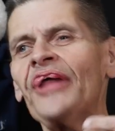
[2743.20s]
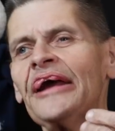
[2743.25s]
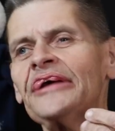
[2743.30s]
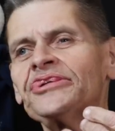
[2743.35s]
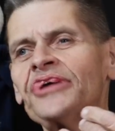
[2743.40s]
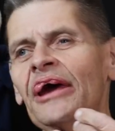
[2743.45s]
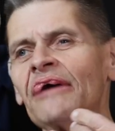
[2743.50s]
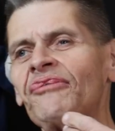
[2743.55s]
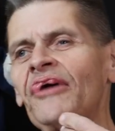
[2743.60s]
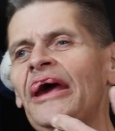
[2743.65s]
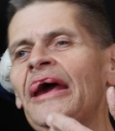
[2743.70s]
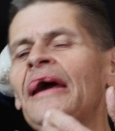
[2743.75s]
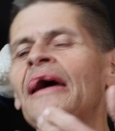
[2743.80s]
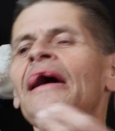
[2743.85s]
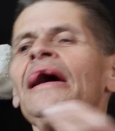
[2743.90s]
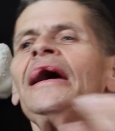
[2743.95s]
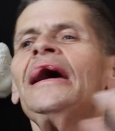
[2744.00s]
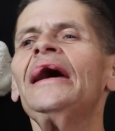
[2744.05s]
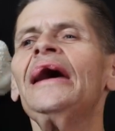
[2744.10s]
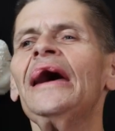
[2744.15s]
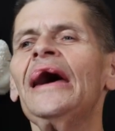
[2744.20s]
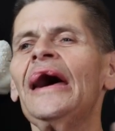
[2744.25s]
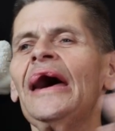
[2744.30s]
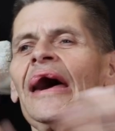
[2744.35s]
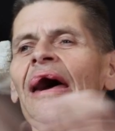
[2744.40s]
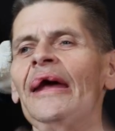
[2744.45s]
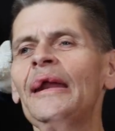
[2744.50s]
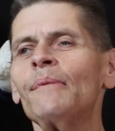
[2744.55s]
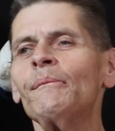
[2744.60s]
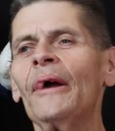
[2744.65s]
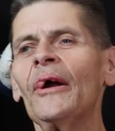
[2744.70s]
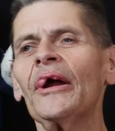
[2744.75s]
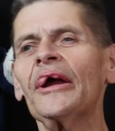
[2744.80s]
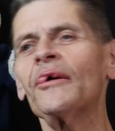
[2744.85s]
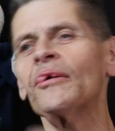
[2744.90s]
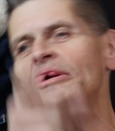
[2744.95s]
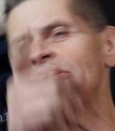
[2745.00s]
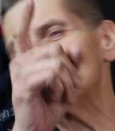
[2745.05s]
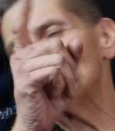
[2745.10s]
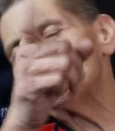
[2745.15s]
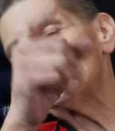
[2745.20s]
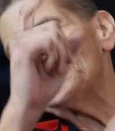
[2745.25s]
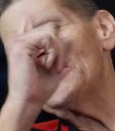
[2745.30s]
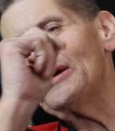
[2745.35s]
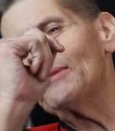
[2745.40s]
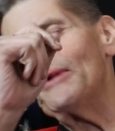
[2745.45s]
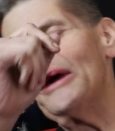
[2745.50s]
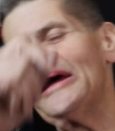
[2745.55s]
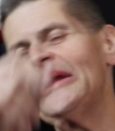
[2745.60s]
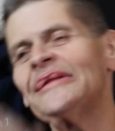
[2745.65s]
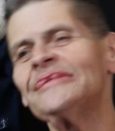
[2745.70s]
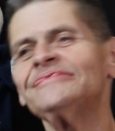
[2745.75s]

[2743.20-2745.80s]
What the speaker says: Thanksgiving and a Merry Christmas to you, man.